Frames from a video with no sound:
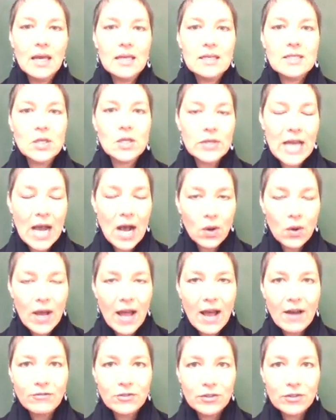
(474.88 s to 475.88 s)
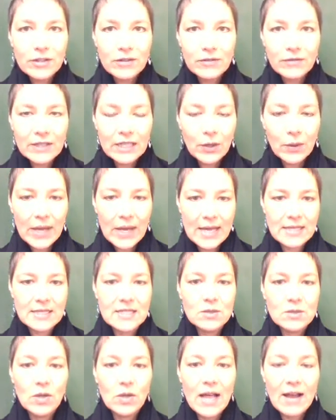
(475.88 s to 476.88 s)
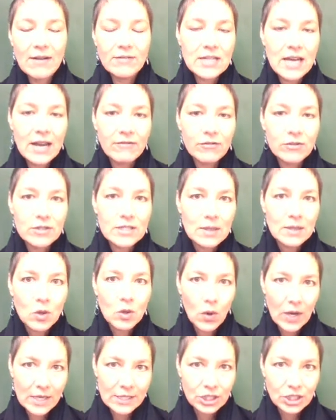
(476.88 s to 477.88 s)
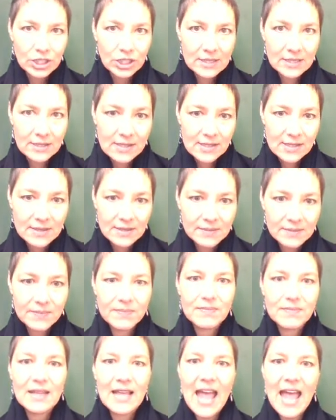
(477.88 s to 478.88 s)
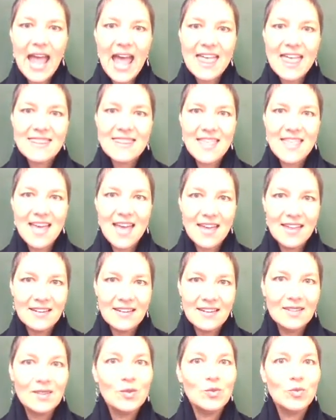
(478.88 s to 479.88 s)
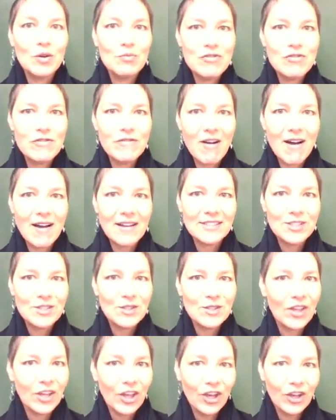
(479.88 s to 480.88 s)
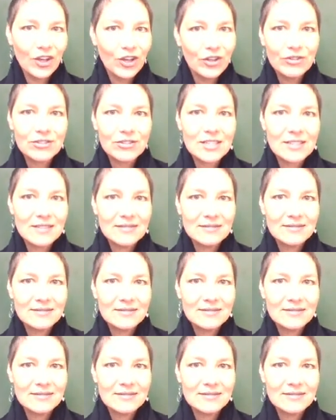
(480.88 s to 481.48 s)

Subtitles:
So now, after the video ends, we'll have time for some questions, and then we'll move on to the Kahoot.